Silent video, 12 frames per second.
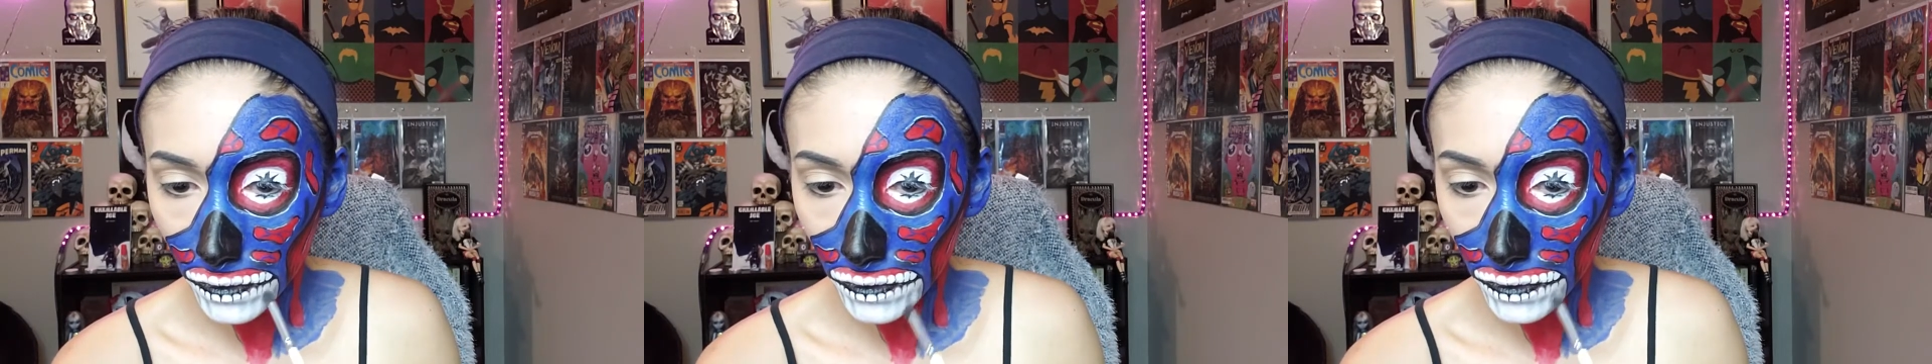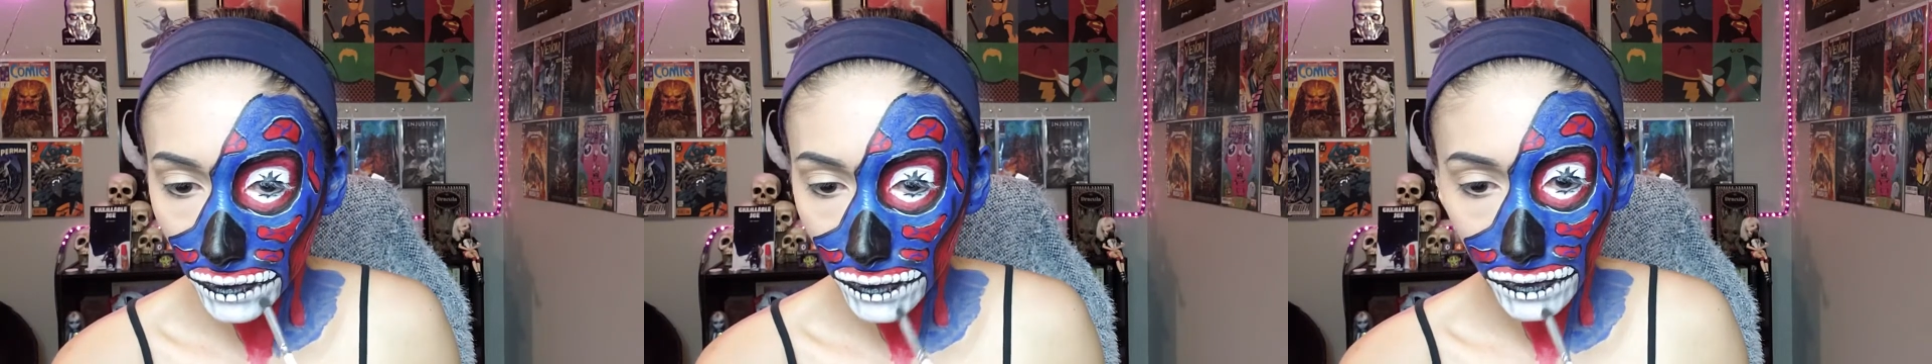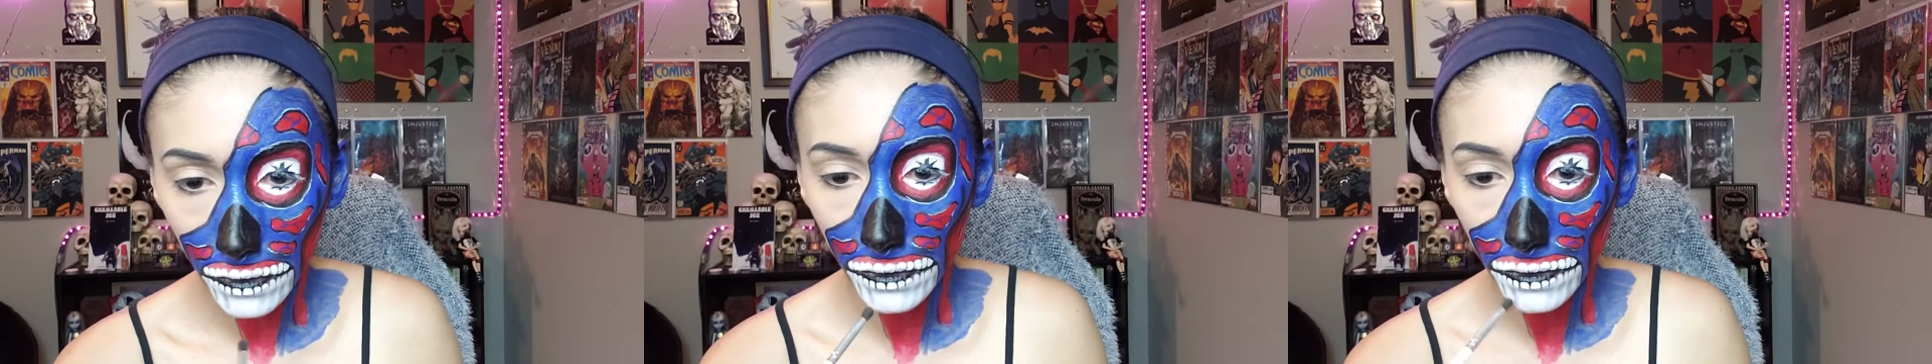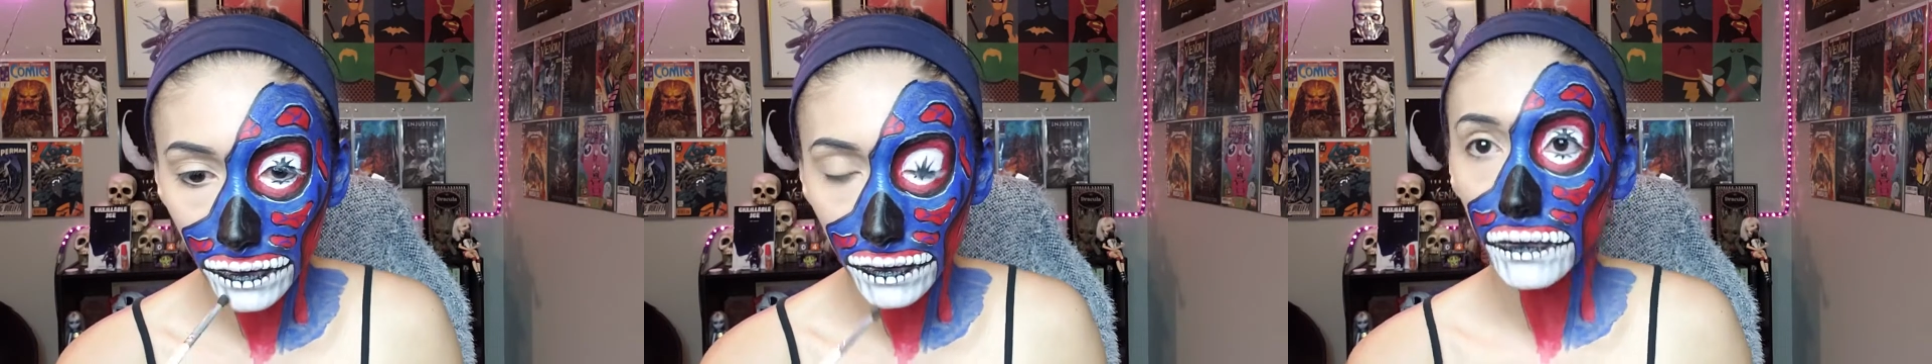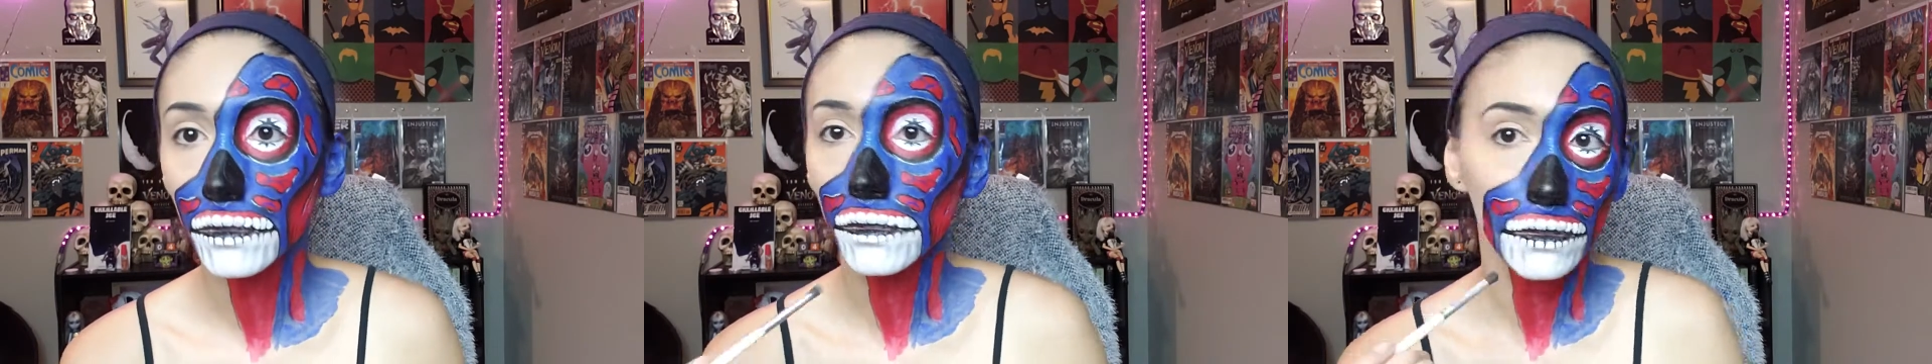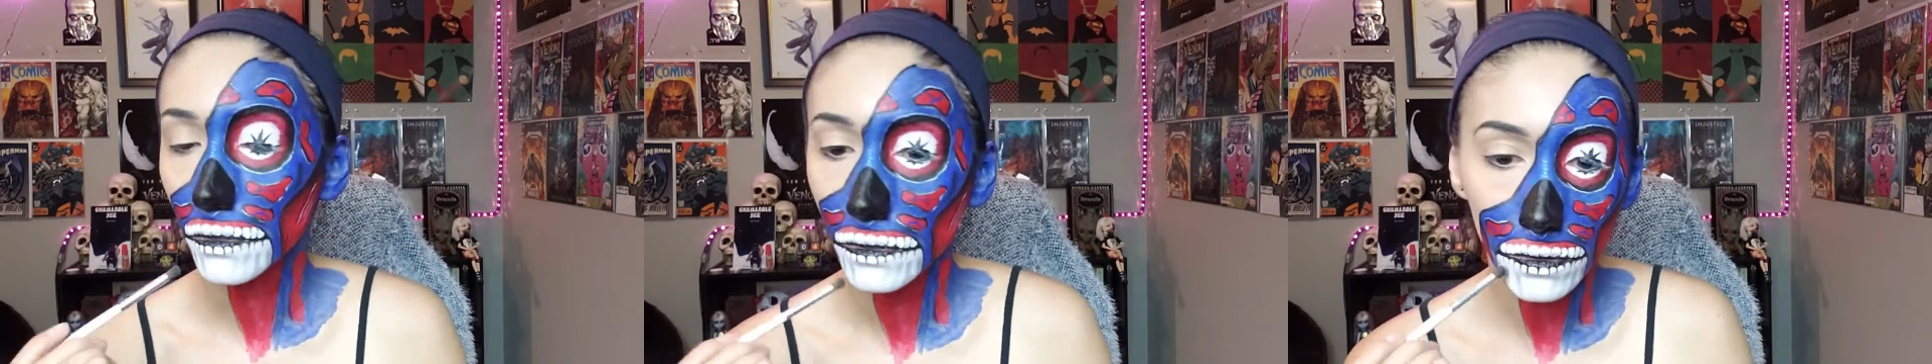each tooth with a little
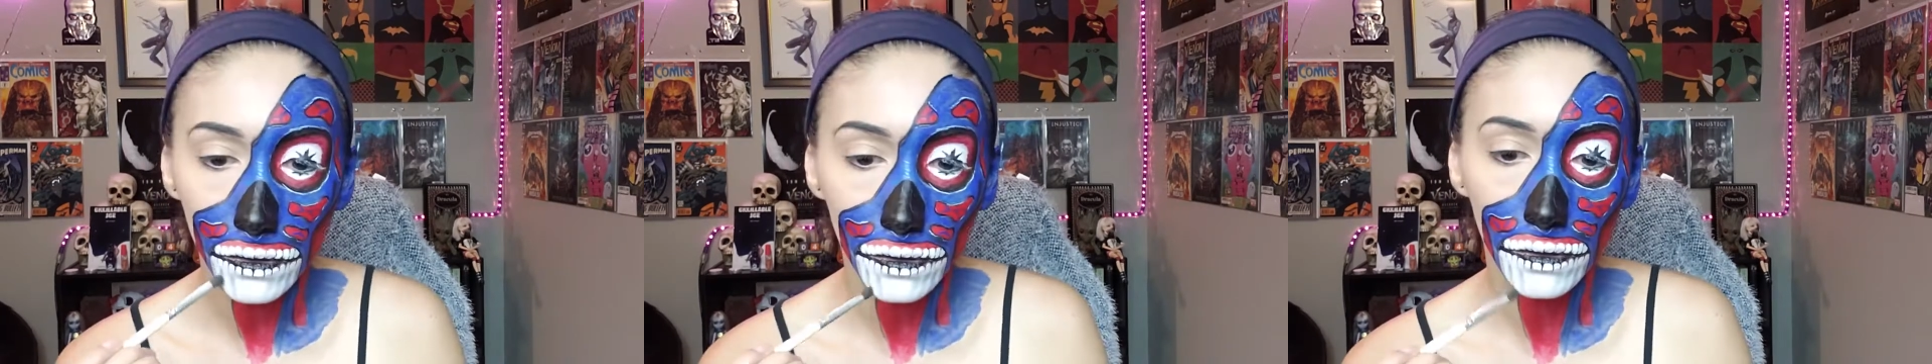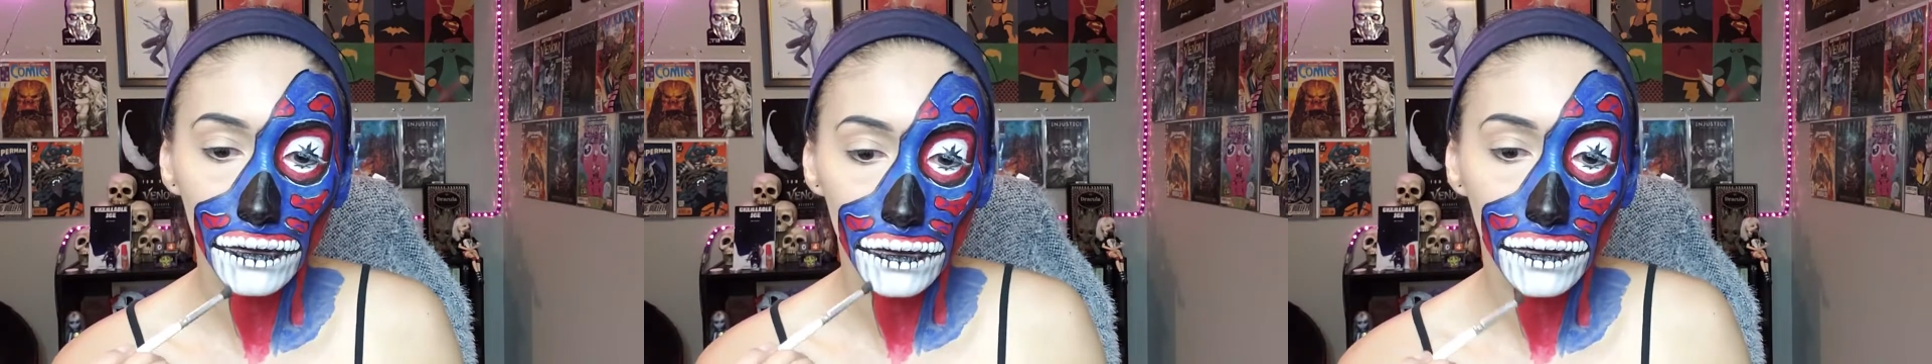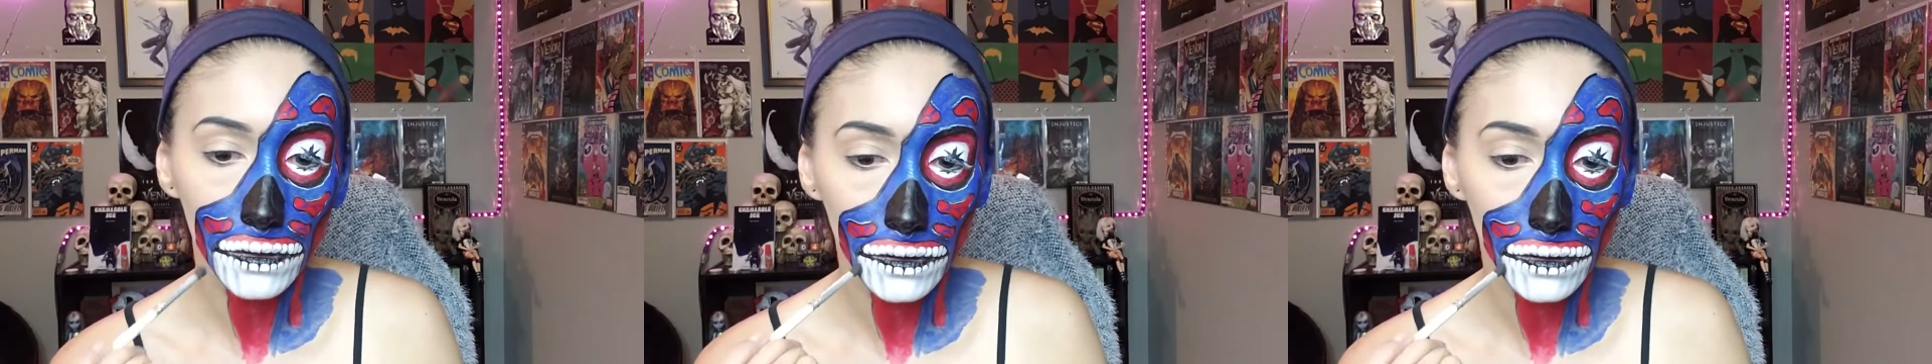bit of a line.